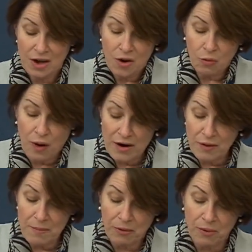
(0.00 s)
One
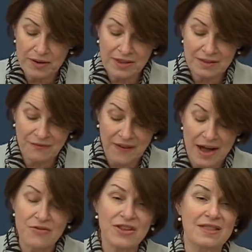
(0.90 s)
report that
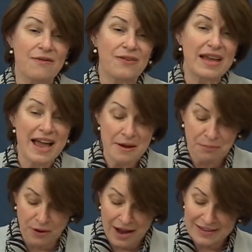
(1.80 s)
found that the VA
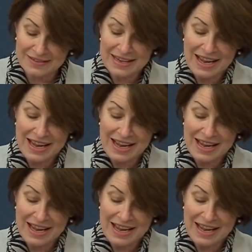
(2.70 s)
price